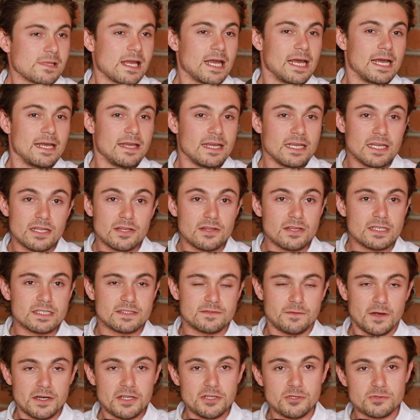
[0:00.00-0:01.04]
It's
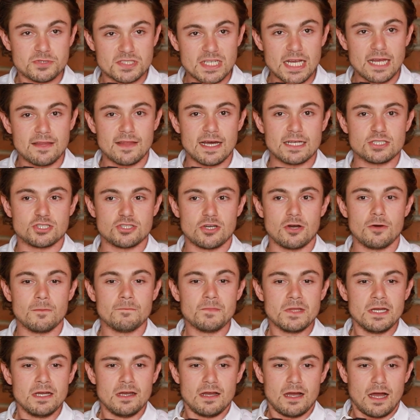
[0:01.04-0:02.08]
funny you say that. So
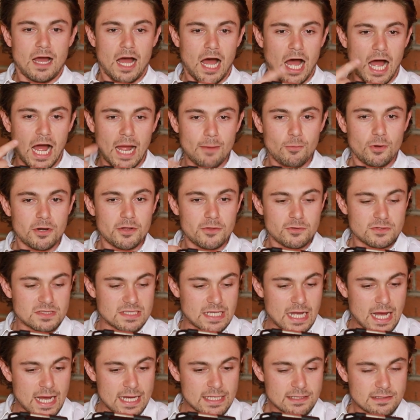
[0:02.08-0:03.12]
I'm one of those
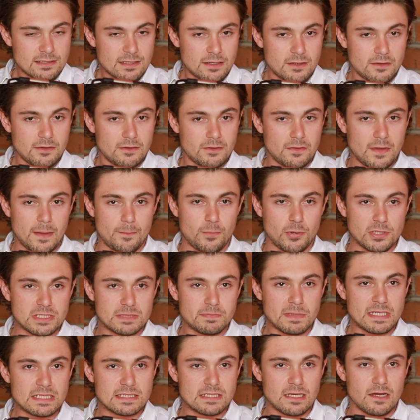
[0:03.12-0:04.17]
guys, that puts
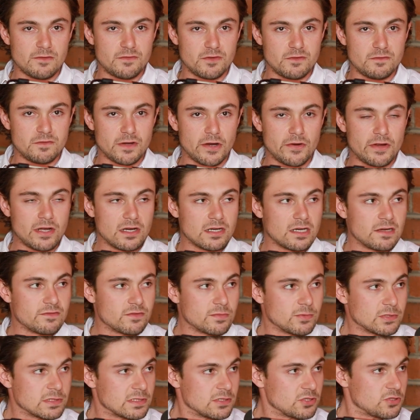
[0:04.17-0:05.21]
myself in very
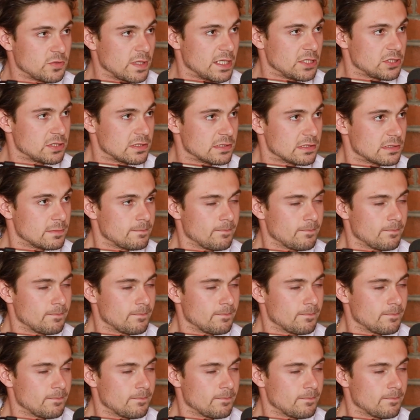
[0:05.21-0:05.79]
uncomfortable situations.